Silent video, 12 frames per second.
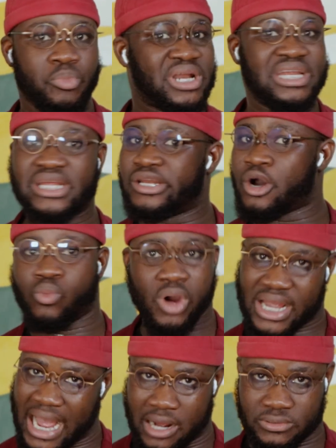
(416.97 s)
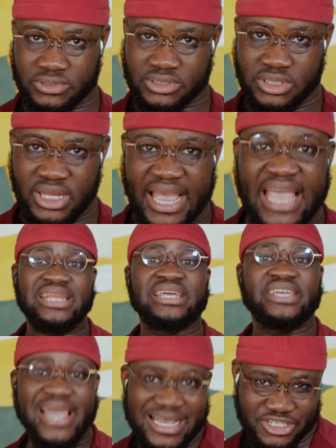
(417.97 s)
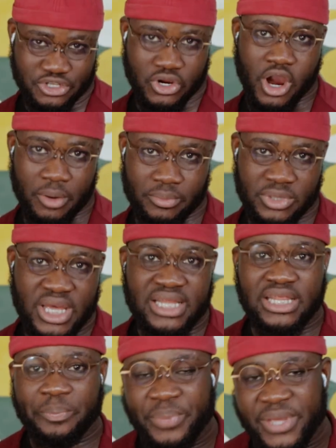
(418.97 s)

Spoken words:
but it did not work out. In the years to come, the